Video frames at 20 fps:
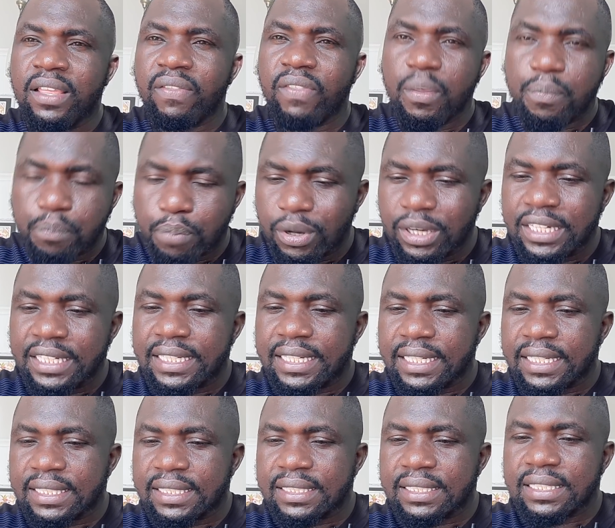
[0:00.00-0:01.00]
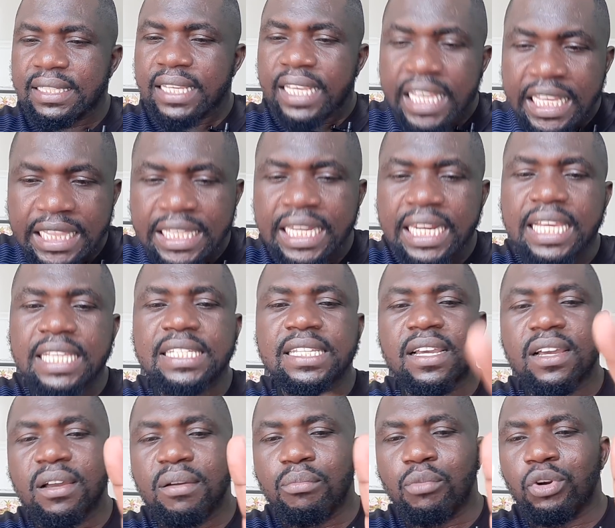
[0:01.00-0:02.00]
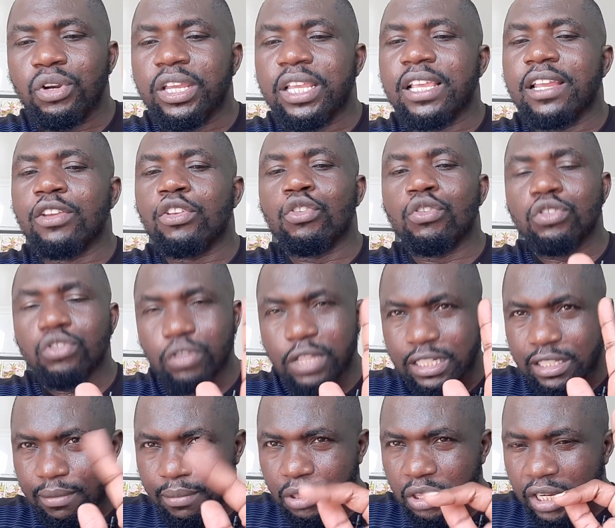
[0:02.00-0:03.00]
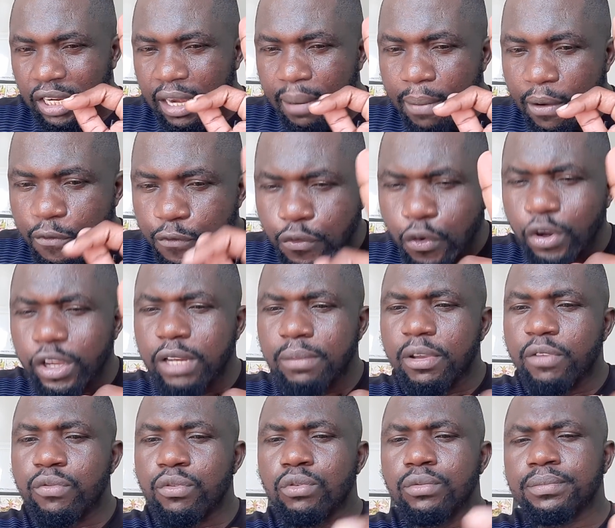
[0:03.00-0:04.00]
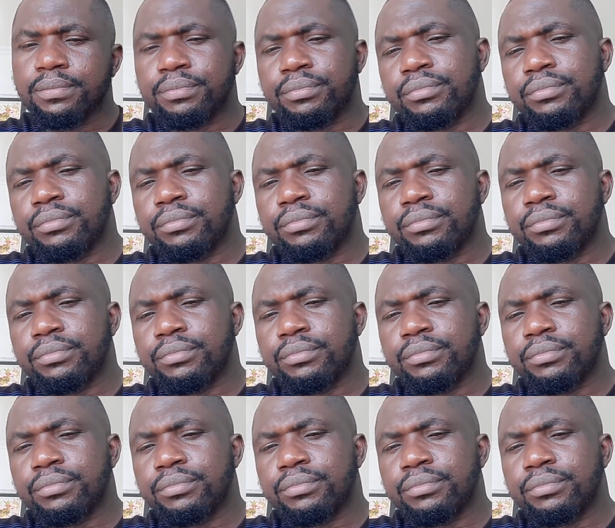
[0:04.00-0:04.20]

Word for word: the politics in the larger Mount Kenya region. So that's number three. Number four, in my view,